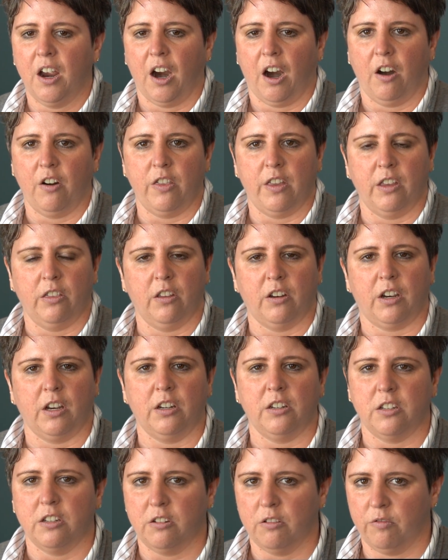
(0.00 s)
Are they
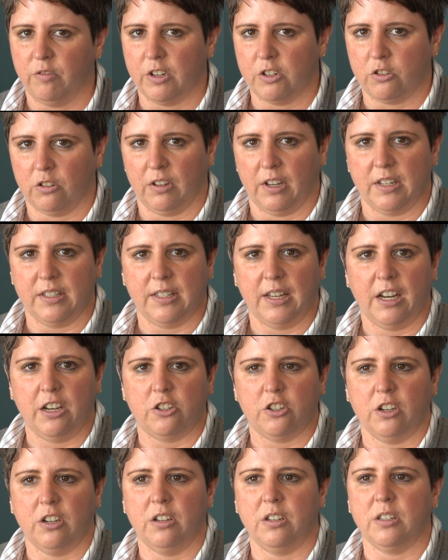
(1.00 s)
looking to do
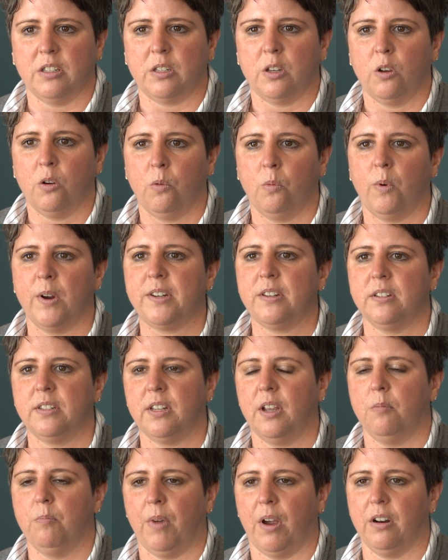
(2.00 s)
visualizations? What does
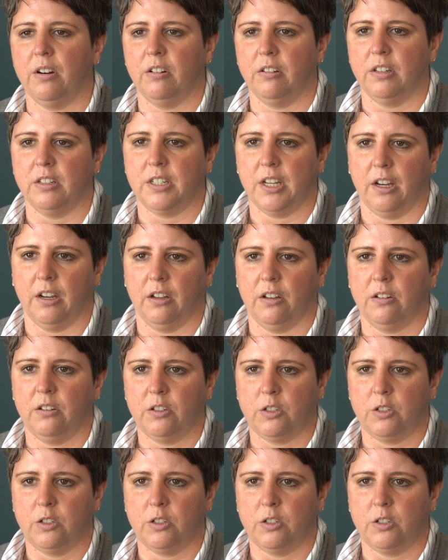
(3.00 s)
that model entail?